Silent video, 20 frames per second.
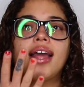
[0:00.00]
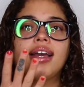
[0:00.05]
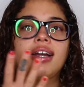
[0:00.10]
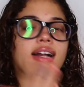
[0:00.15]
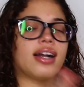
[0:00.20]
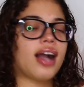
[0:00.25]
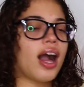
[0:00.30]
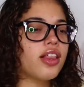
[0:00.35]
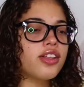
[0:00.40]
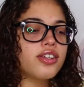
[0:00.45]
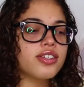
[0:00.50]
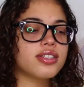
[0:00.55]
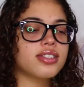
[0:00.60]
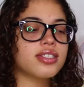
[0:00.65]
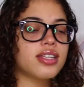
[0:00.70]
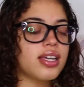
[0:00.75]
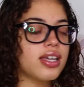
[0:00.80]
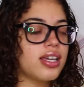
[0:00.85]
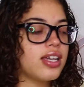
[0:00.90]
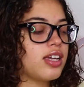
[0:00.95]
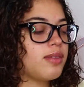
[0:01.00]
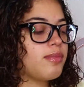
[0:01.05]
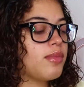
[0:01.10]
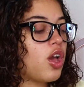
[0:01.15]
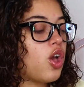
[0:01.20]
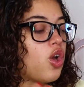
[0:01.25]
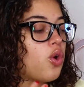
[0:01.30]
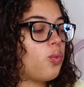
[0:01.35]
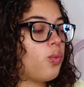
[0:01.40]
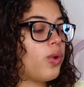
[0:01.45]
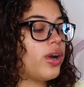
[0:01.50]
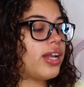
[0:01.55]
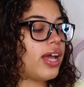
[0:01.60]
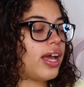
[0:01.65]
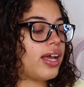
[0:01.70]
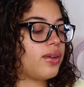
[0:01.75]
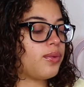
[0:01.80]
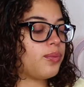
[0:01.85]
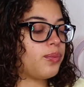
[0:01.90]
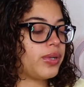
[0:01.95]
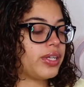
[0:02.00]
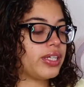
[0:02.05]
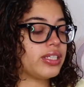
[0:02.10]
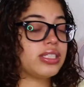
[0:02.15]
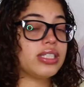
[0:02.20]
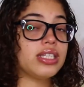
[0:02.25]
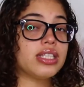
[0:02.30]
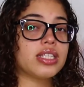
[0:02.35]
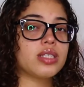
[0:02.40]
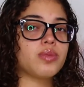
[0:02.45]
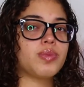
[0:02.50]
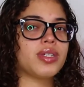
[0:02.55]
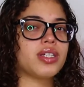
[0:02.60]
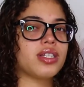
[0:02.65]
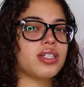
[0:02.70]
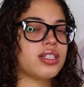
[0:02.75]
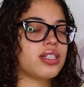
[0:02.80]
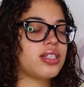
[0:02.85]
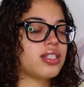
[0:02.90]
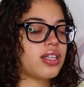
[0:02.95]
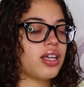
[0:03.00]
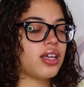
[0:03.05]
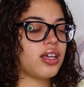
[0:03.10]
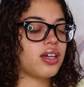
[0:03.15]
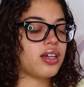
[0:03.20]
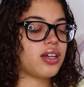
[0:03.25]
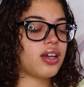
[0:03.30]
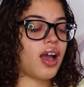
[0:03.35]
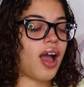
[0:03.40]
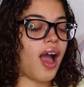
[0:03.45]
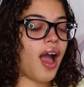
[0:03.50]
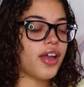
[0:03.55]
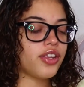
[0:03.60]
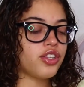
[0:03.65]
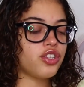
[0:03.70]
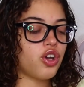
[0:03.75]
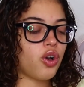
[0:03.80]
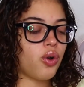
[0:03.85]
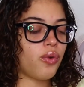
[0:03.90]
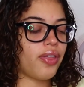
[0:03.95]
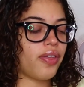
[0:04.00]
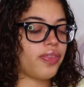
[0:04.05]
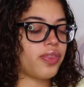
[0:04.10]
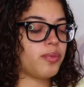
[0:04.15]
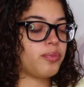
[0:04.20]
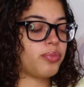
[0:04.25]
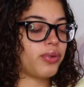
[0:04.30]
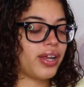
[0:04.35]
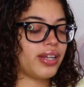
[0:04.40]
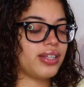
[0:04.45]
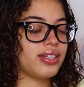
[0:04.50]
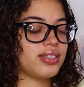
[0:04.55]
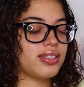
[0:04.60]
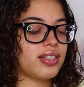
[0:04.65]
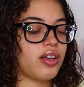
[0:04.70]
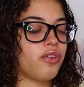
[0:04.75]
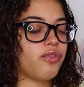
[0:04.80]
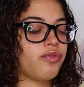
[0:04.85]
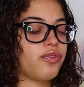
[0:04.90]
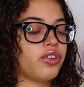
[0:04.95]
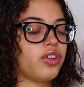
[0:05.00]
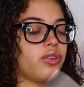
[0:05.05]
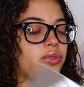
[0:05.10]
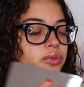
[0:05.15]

color scheme when I see this, because it's like, I know that the brand itself